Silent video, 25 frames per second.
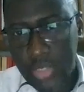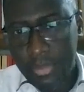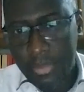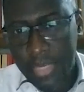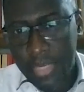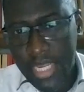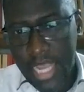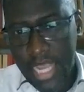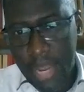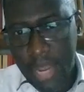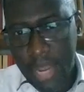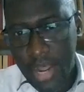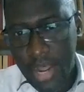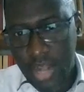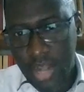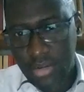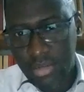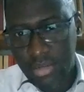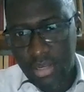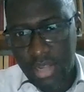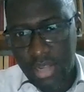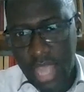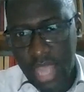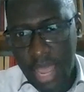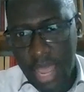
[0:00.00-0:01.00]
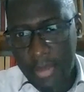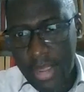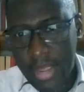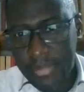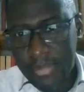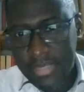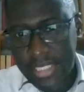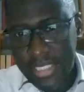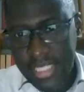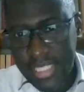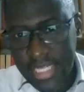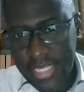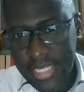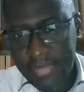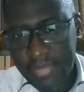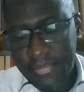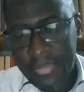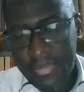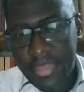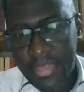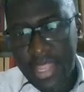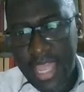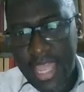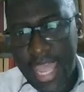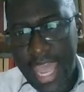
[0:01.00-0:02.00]
told me about
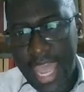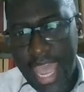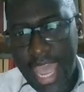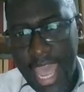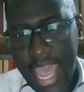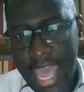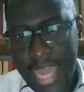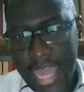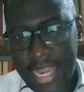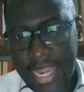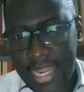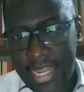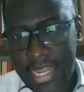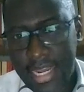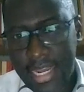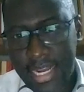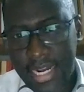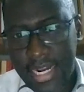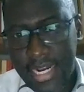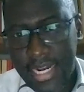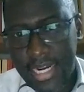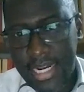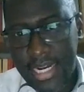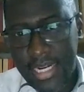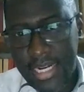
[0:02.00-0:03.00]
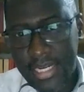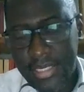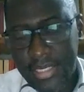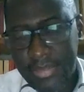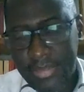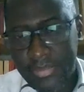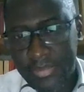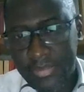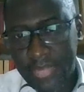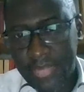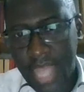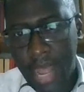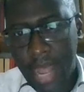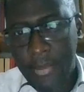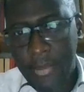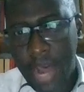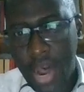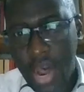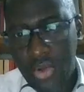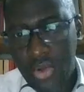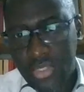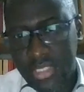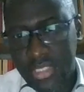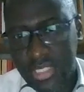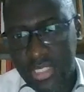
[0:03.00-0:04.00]
MMT and
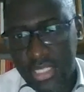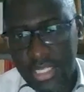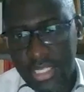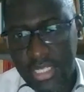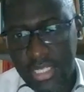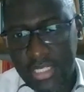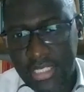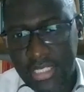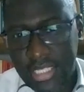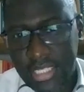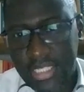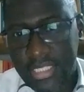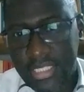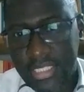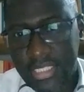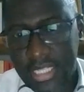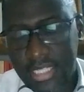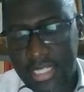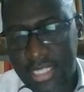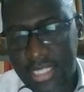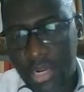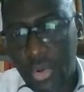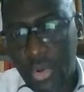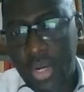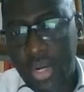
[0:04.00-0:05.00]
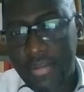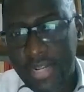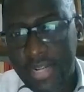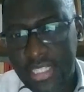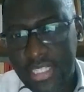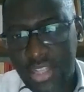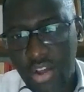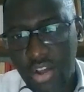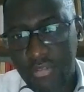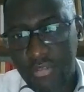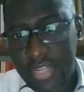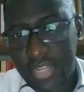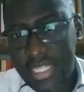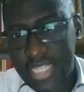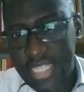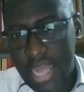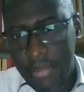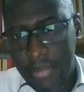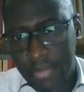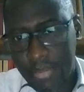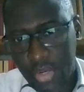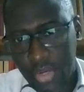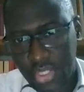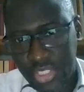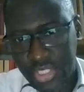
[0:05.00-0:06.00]
about the relevance of
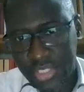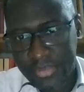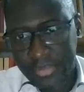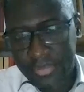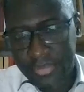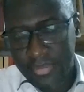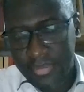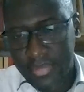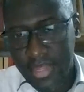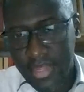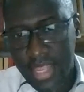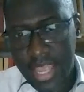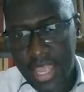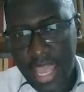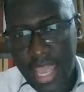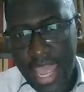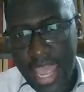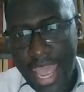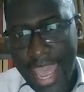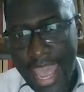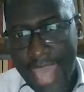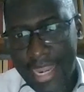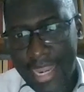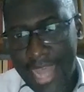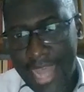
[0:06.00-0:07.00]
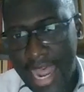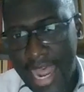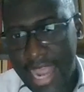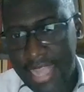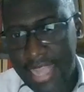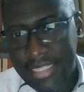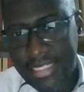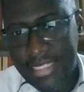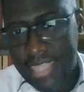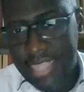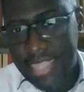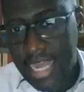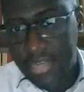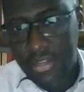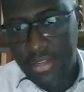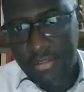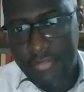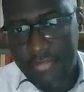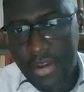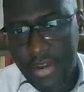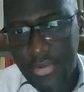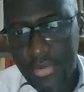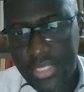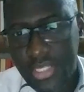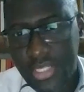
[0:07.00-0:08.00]
this approach. And I
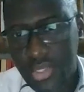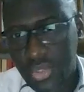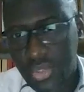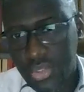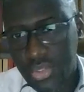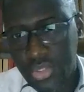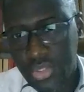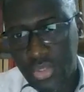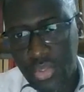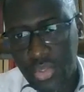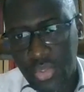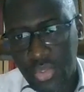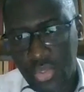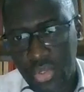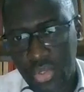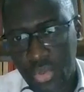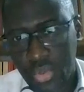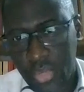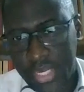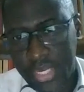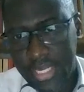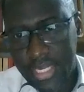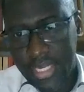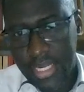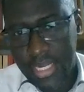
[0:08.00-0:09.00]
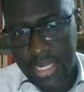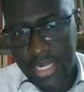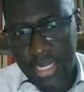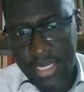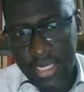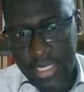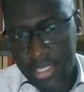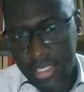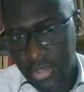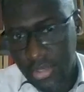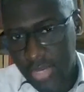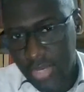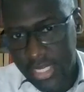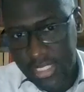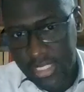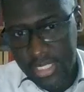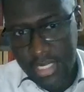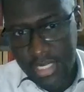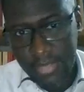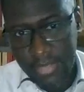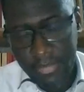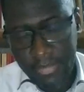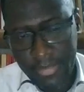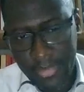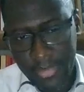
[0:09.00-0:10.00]
started very soon to read the
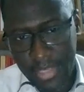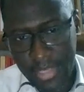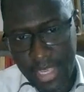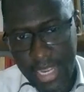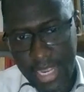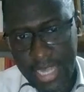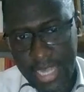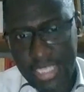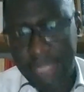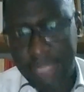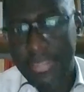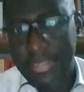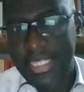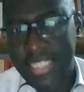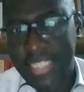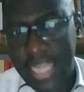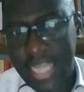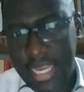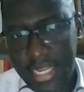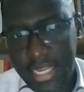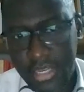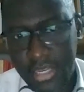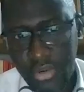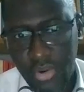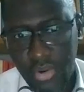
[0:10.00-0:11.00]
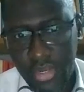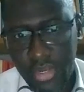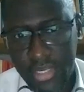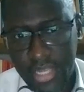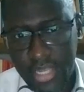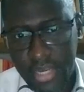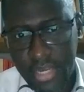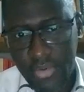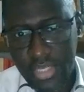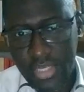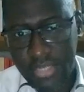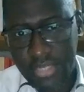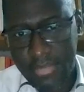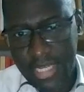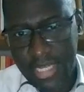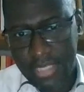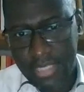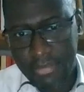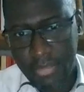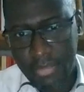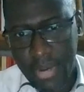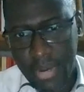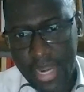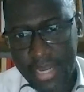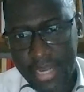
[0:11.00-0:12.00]
literature, especially during the
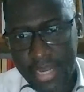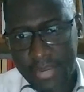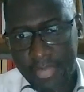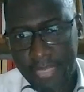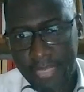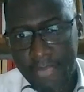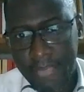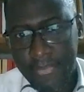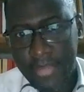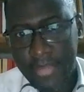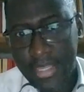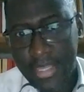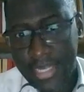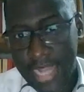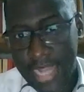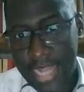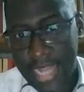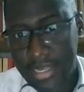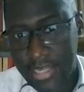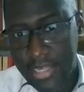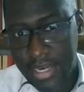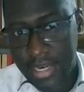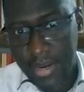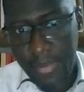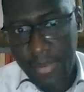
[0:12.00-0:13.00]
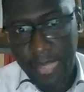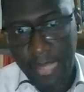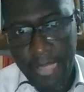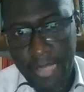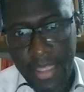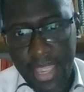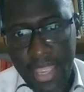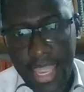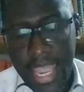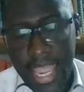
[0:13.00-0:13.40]
Christmas break that year.